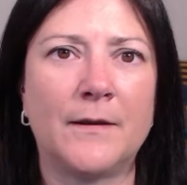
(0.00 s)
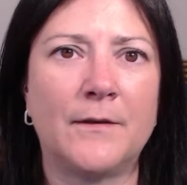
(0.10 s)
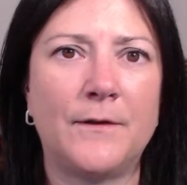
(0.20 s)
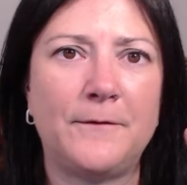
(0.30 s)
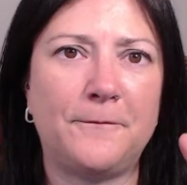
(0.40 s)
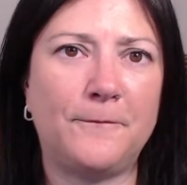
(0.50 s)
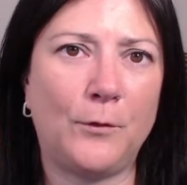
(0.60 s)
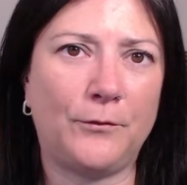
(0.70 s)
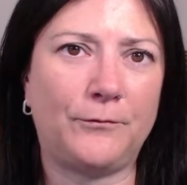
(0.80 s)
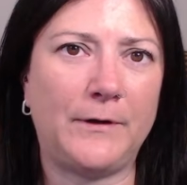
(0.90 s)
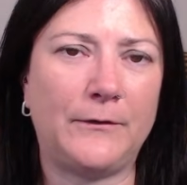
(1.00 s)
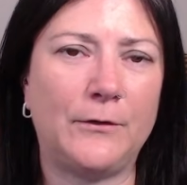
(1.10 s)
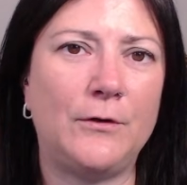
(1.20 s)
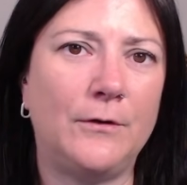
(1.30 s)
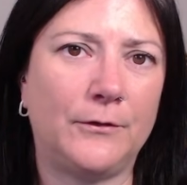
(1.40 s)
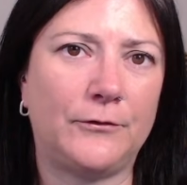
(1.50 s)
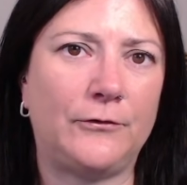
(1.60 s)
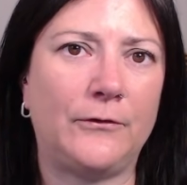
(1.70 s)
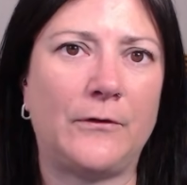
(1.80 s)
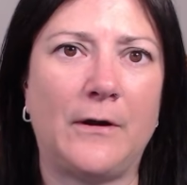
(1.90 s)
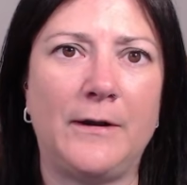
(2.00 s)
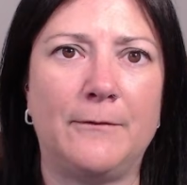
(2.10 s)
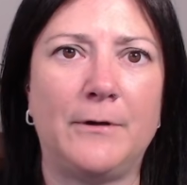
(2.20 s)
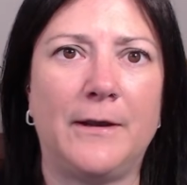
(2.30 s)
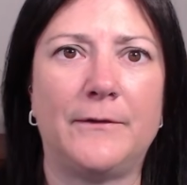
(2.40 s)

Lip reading: The fourth reason not to choose GoHighLevel has